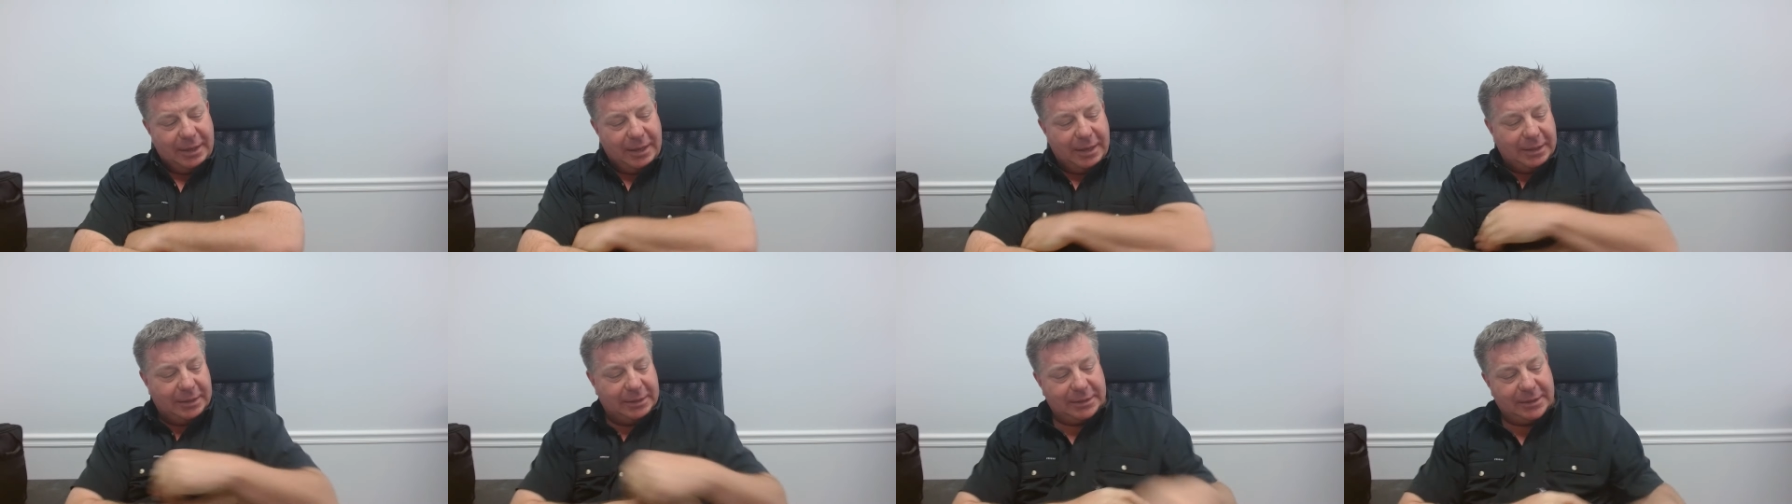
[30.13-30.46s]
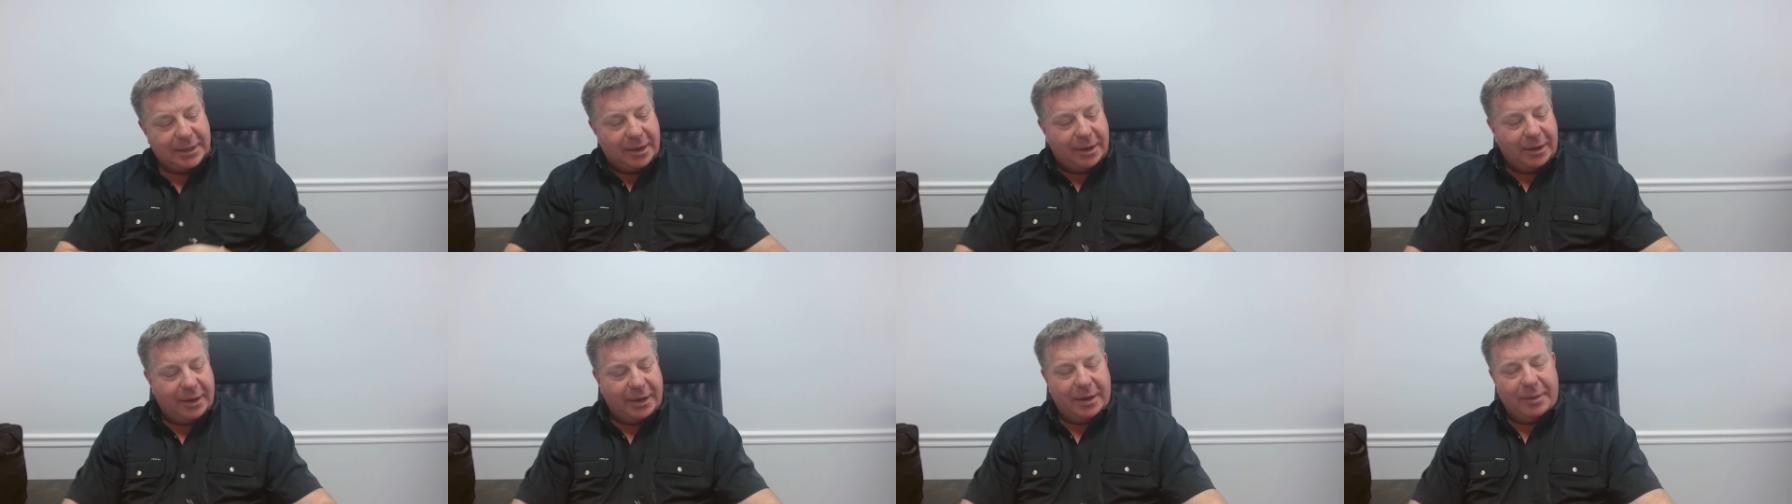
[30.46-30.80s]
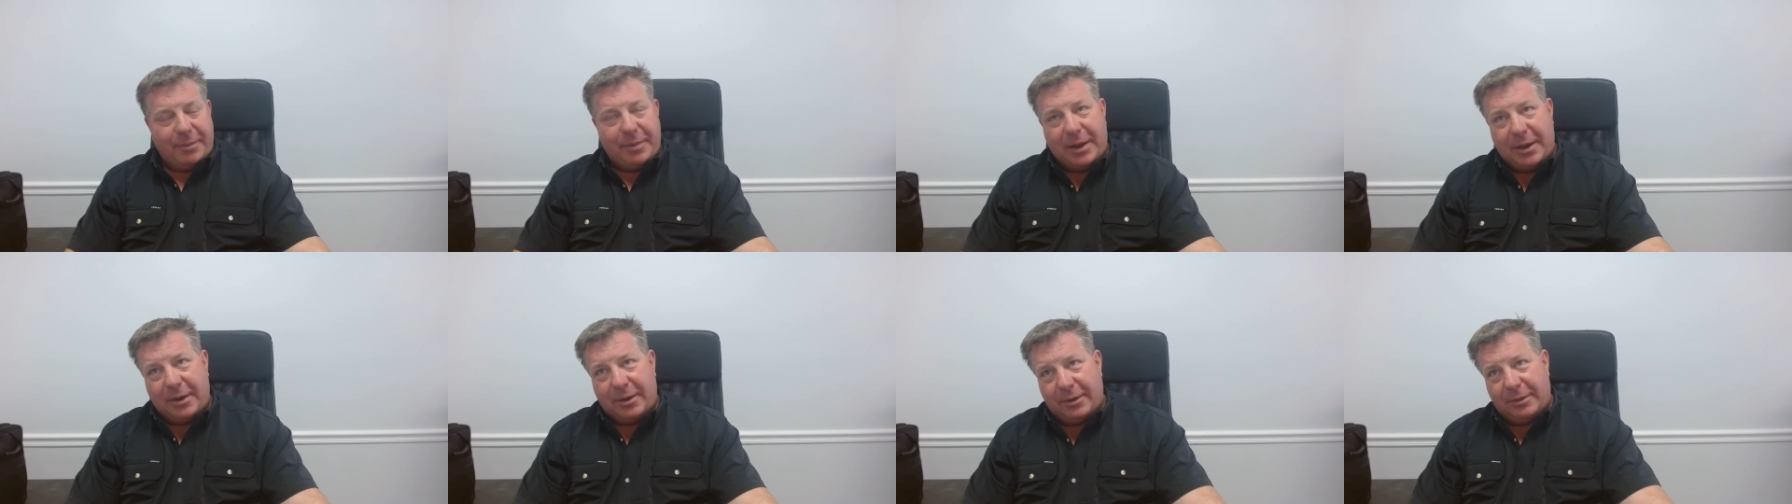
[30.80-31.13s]
is talking
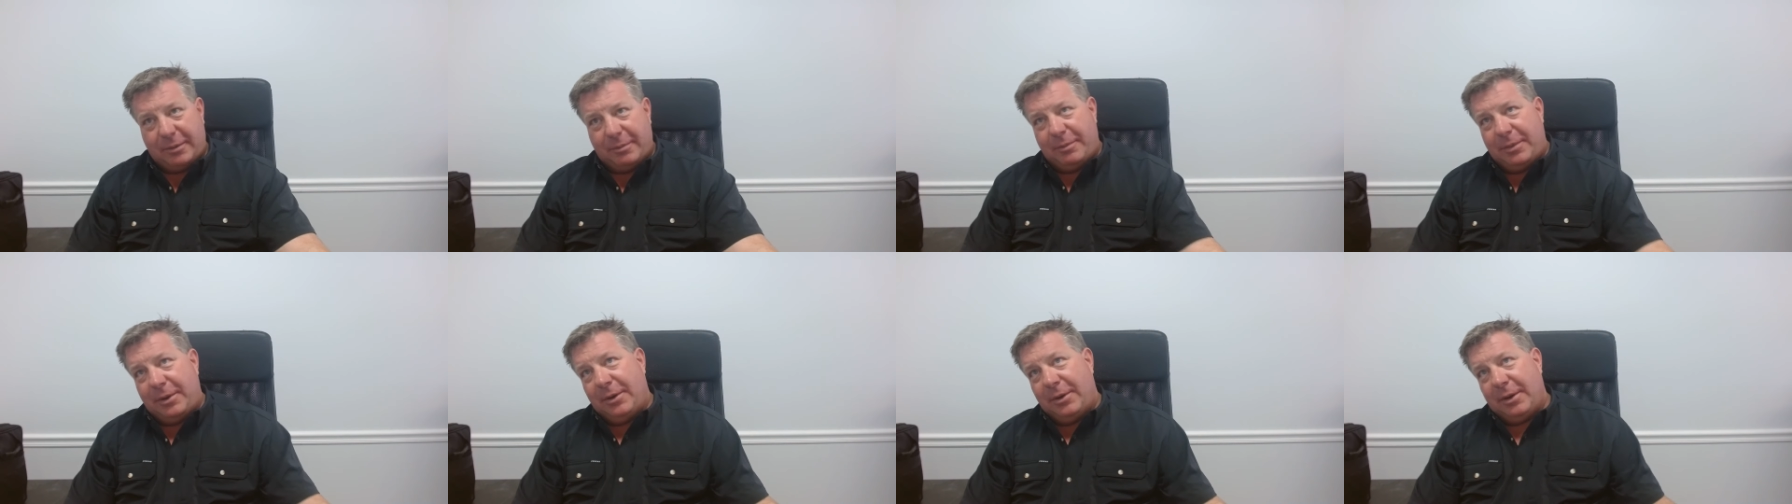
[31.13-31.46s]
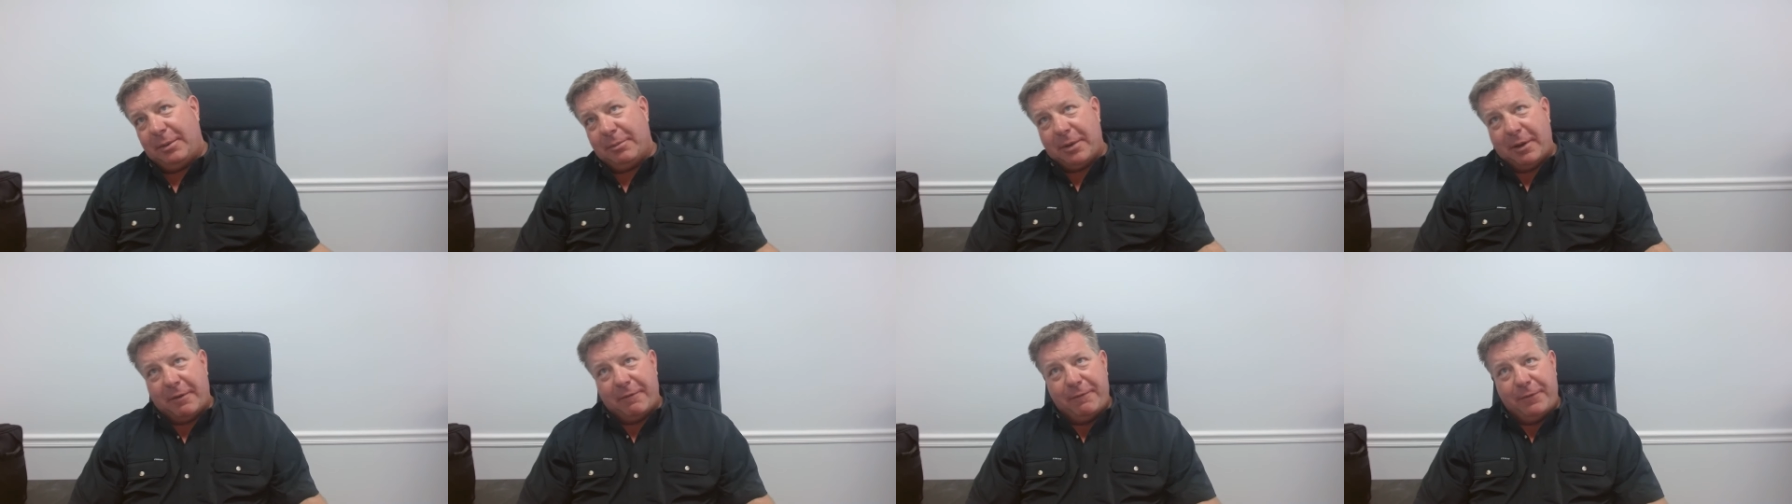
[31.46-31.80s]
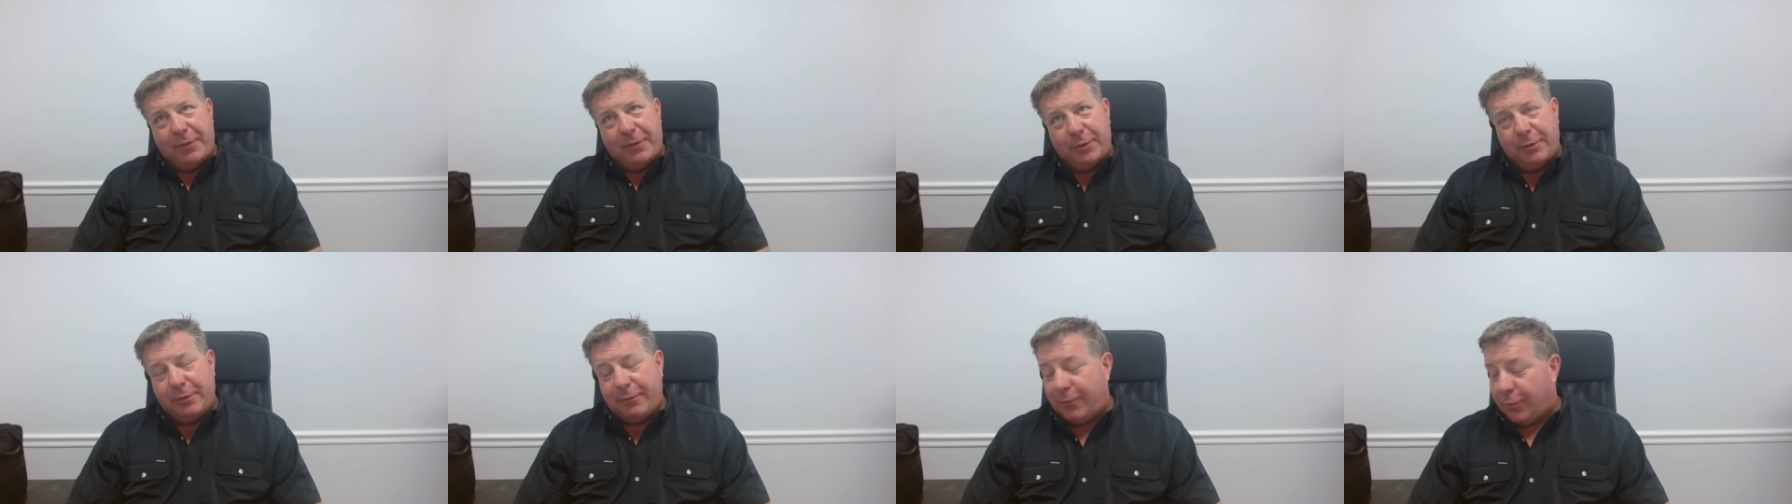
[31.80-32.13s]
about muting my
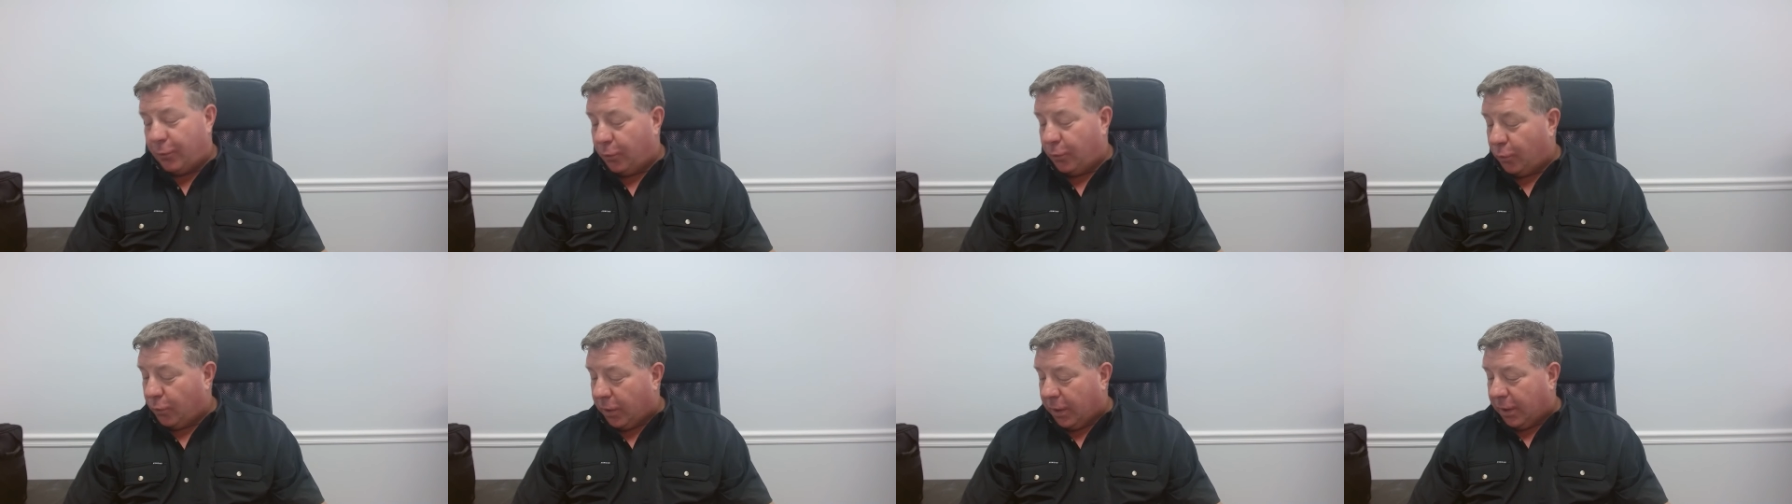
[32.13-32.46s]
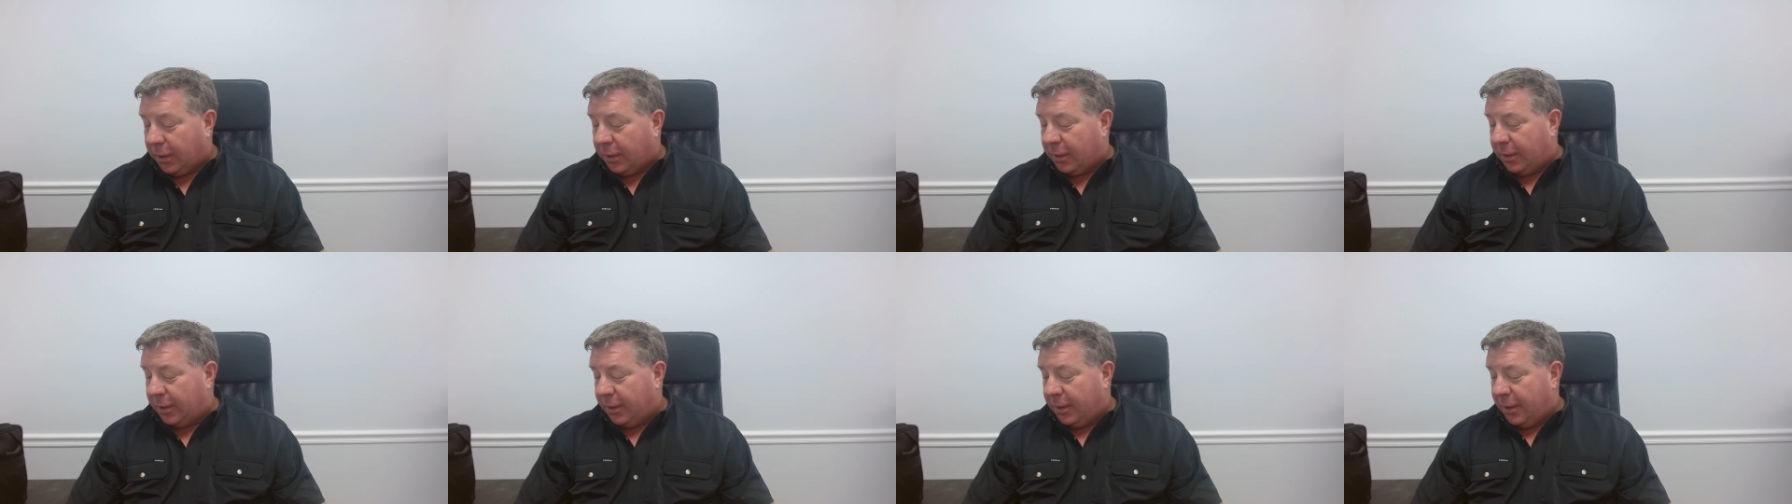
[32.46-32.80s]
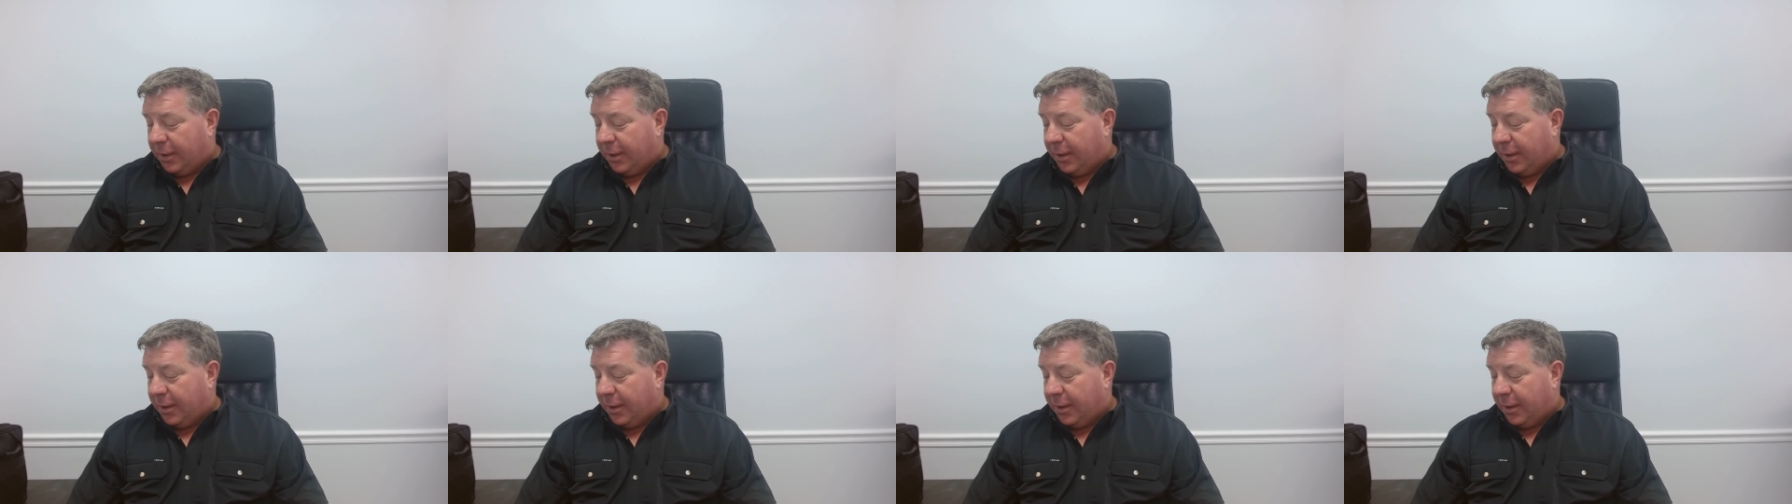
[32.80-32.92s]
phone for one.